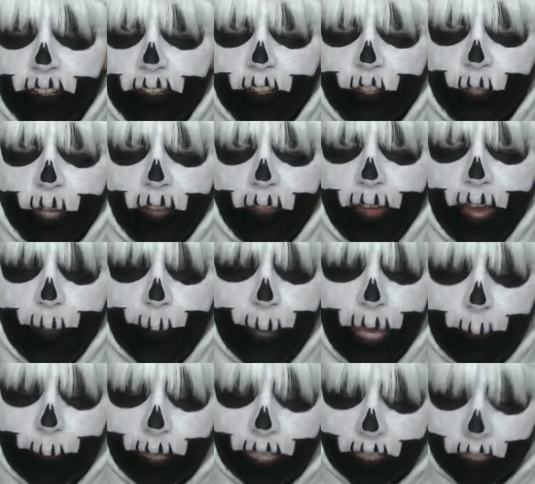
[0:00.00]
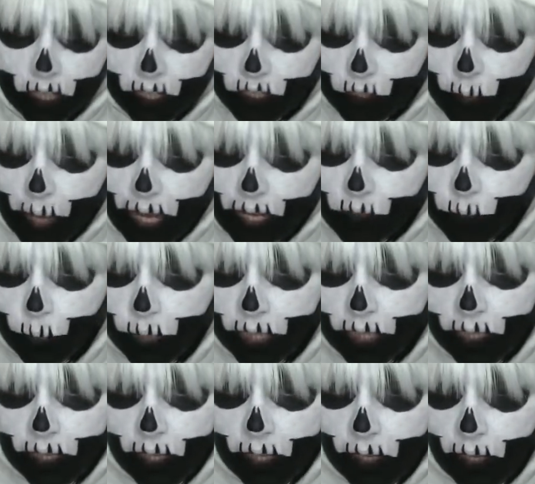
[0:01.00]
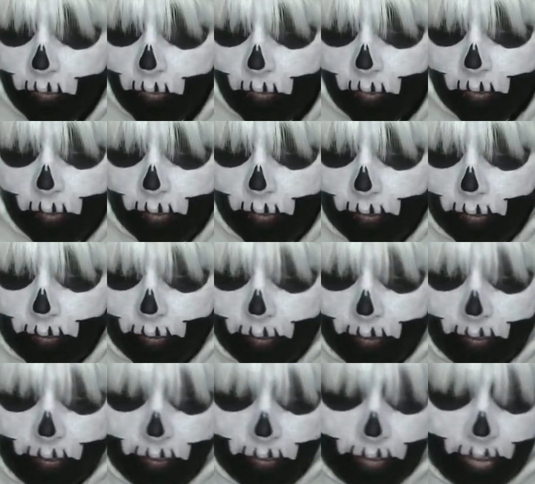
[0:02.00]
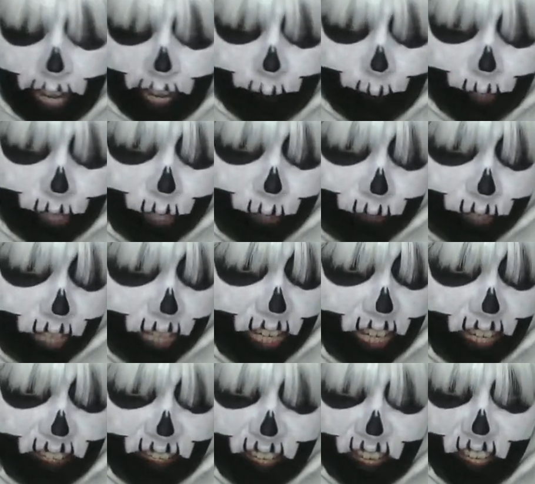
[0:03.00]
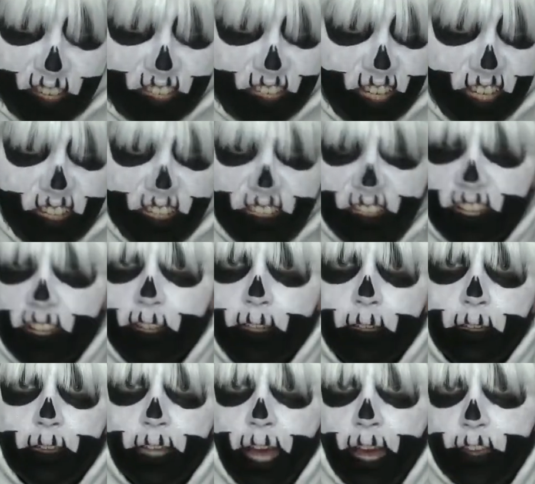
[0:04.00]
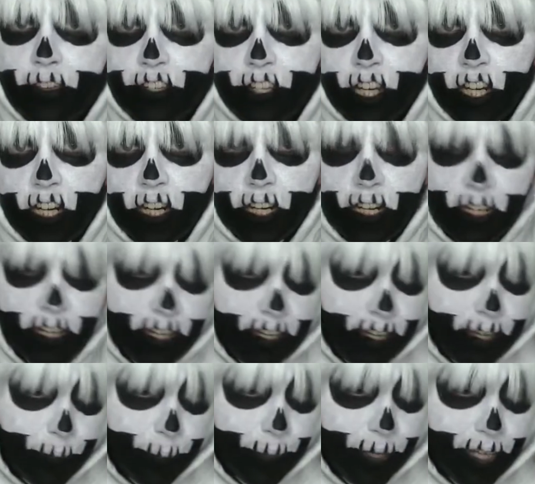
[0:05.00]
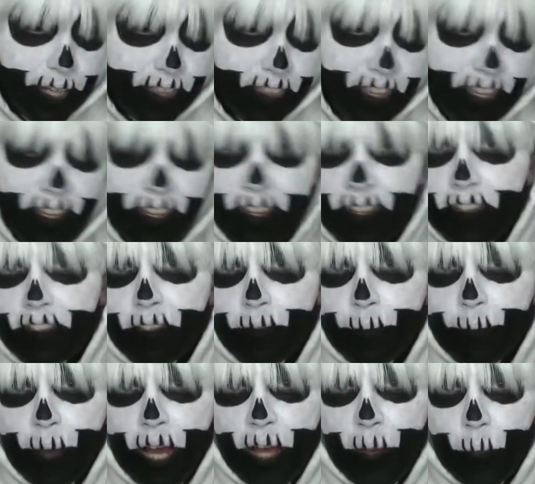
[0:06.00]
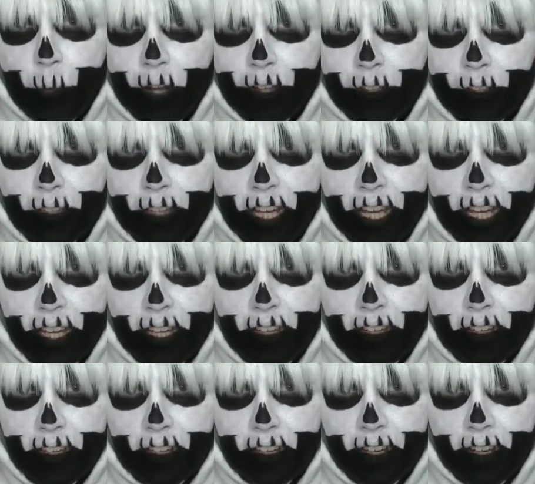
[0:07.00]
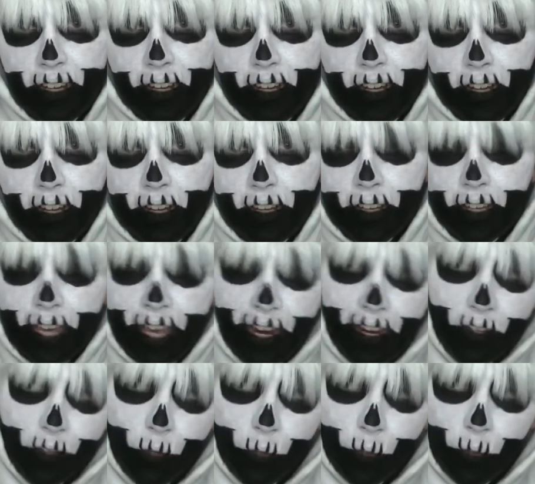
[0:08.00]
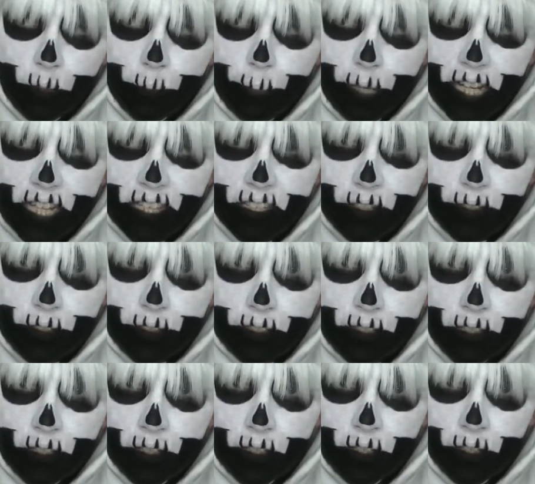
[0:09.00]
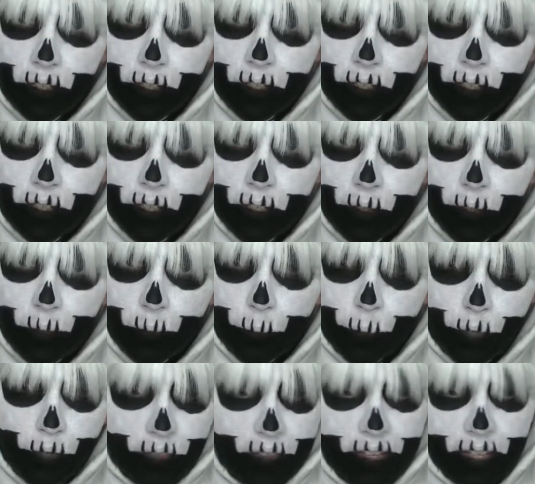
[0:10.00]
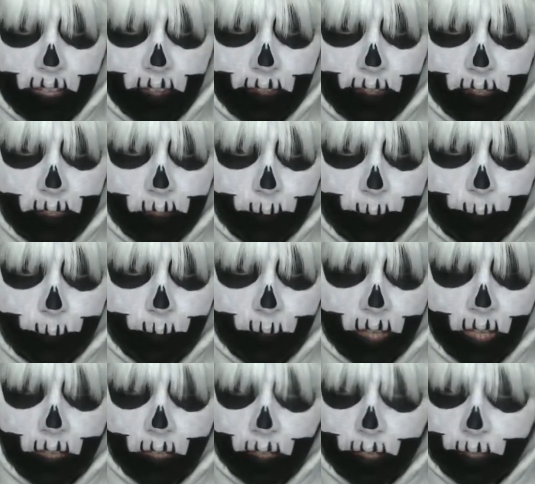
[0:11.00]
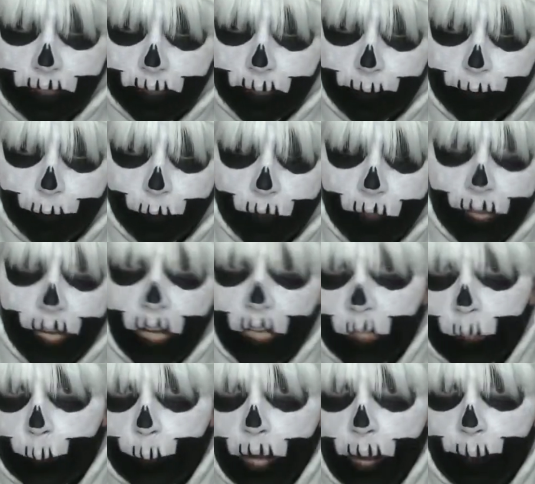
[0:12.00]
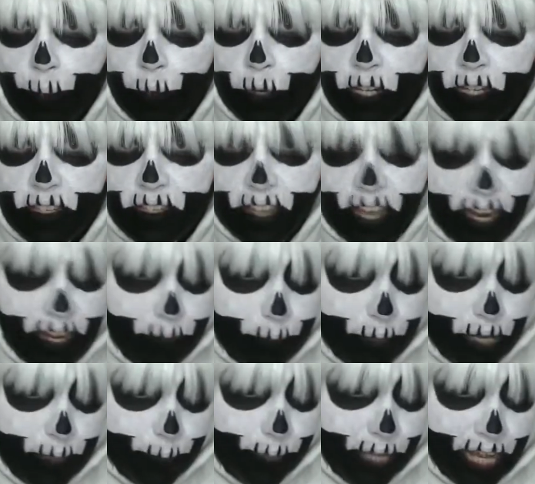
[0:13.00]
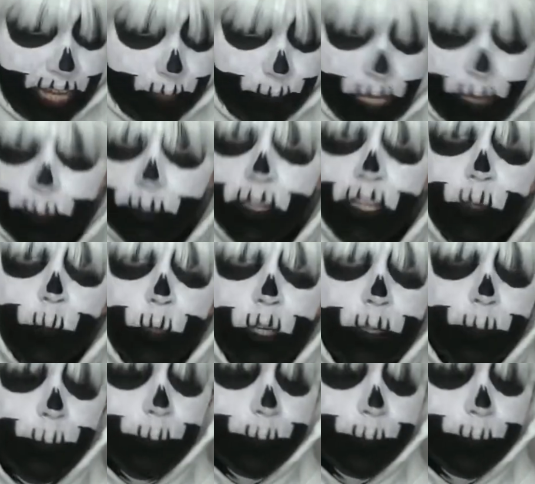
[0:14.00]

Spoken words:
to try that. Maybelline also has one. I've been using it since last year, but the thing is, my waterline can't hold pencils worth anything, except for the ColourPop ones and my black Maybelline one.